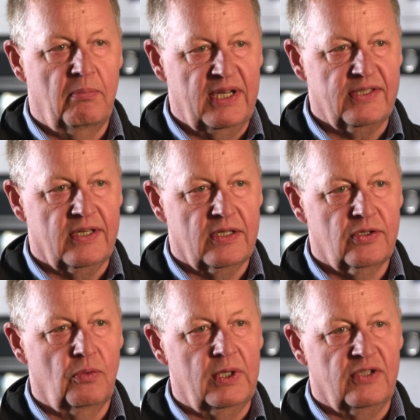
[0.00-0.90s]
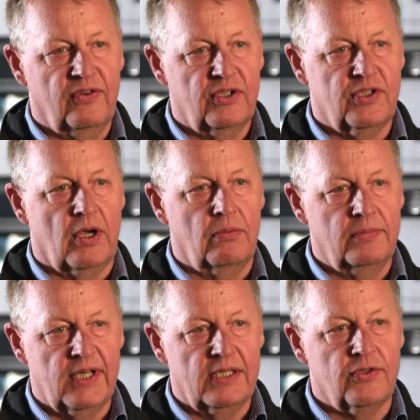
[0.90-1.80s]
business which first
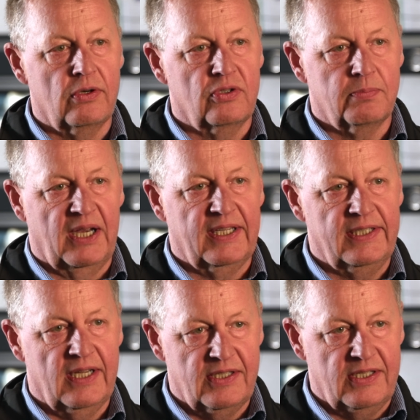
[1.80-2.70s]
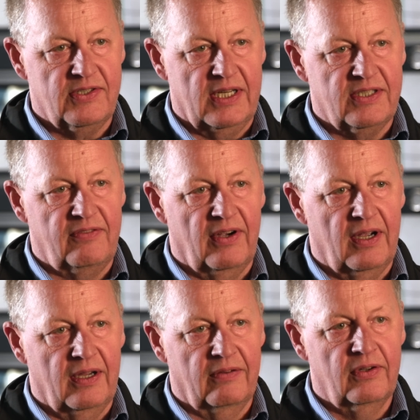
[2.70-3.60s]
opened its doors back in 1965,